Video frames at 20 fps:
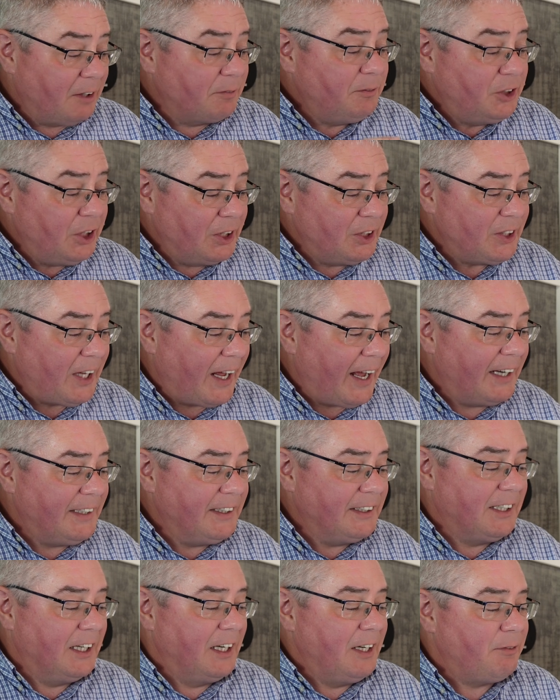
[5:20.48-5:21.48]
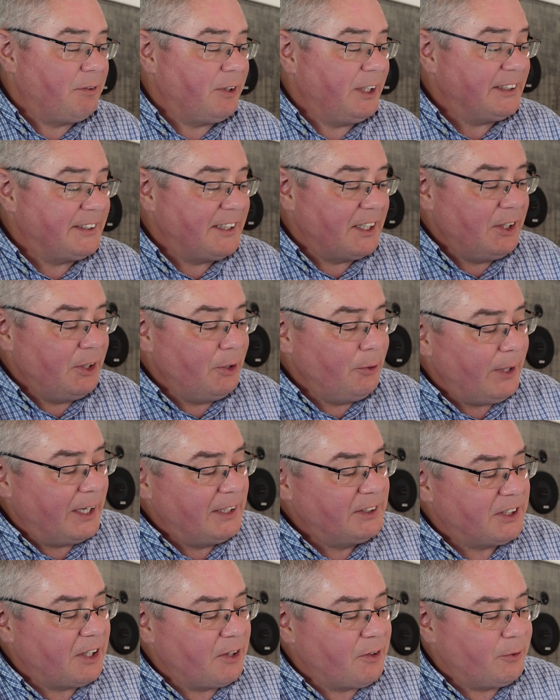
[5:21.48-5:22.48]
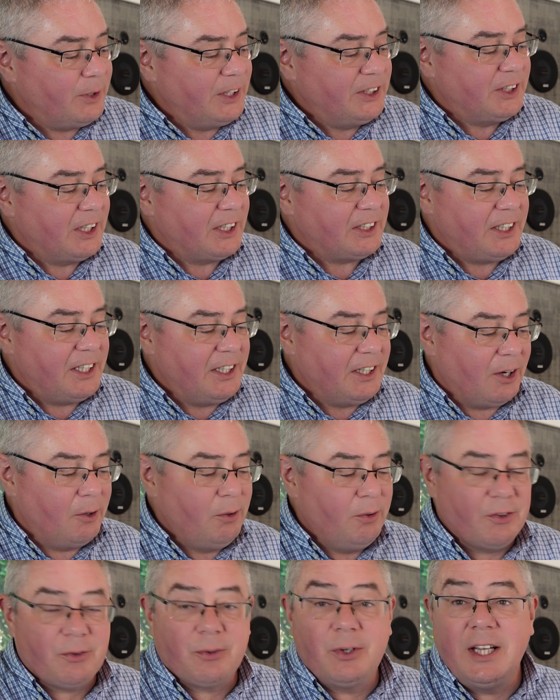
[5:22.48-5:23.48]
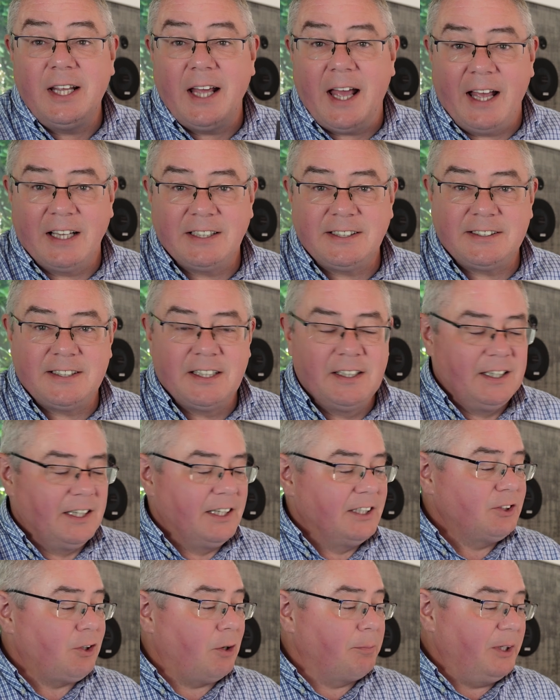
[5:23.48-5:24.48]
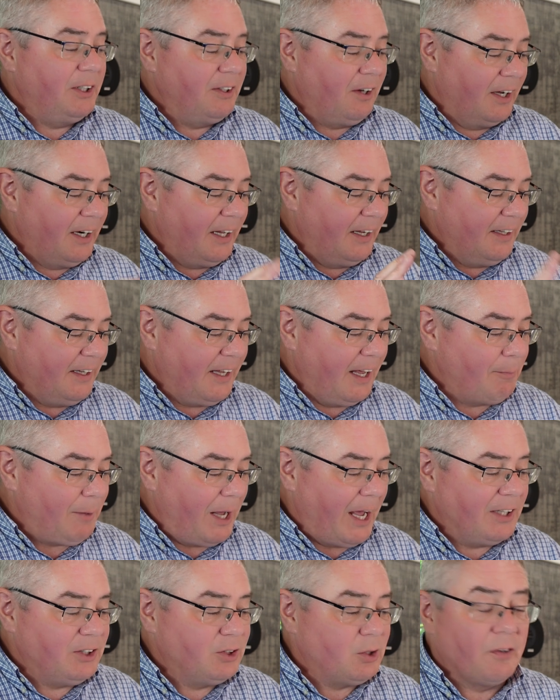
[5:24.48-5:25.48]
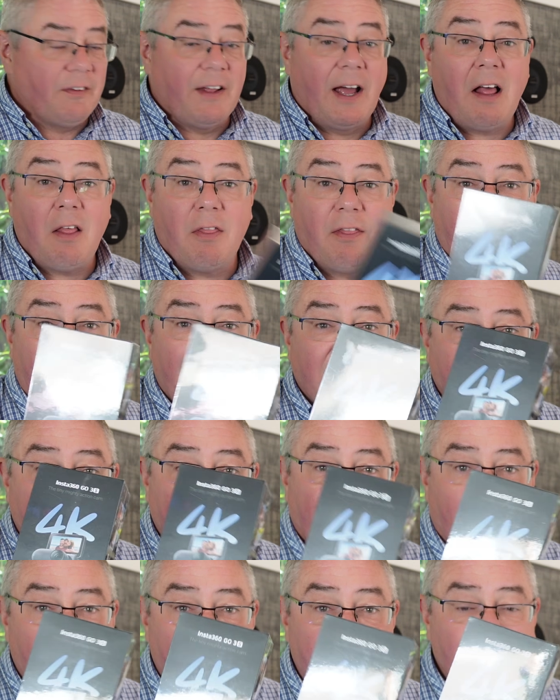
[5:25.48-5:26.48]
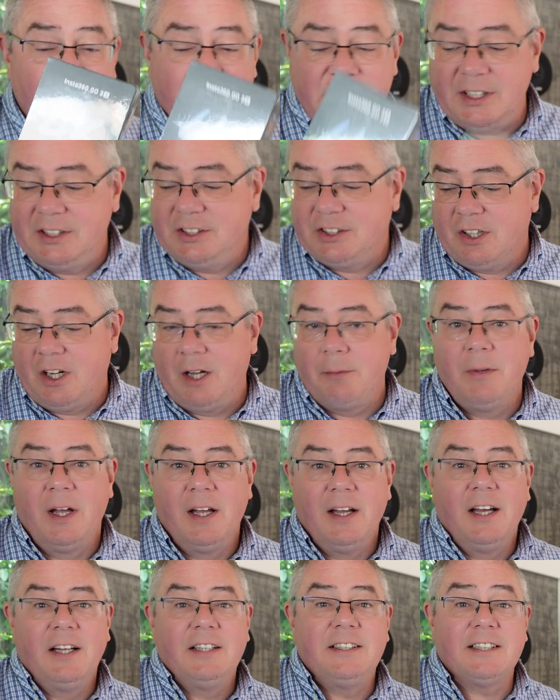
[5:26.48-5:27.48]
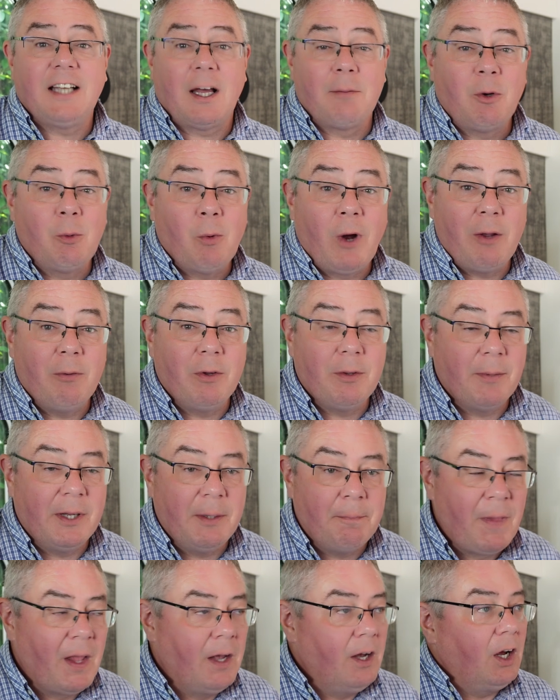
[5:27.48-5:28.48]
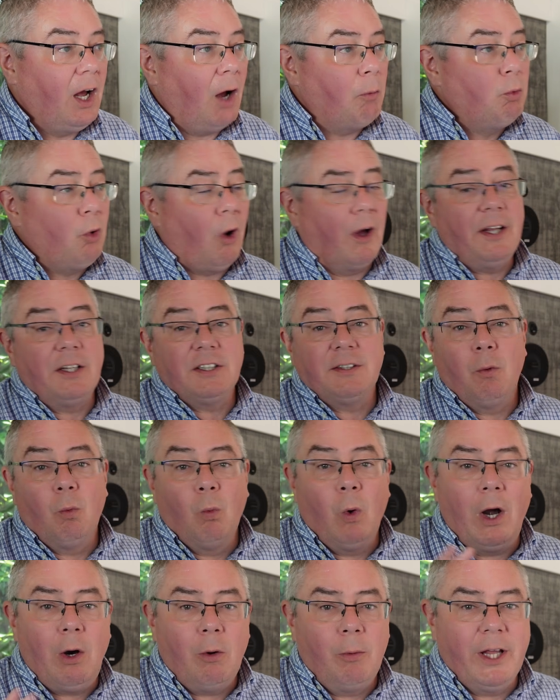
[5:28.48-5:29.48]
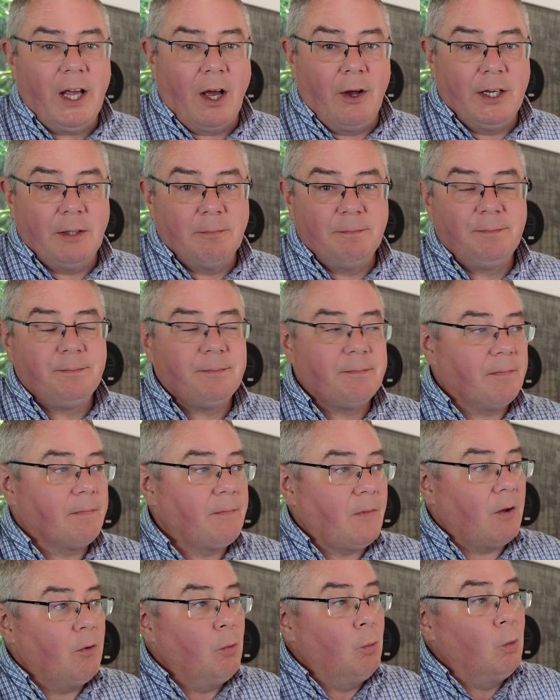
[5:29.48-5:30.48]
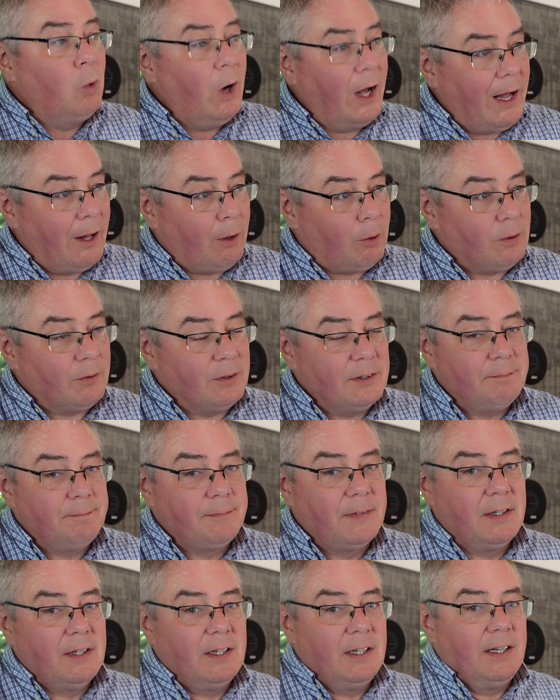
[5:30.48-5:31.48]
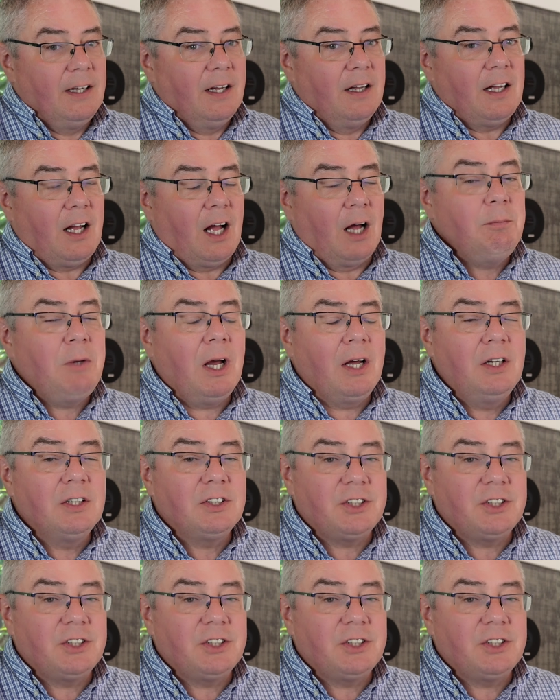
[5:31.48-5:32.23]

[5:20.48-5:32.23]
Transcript: I've just had a delivery. It's the new Insta360 Go 3S. So I've been dying to get my hands on that. That's come just in time to come away with me. Right, where are we going? Well, I'm going to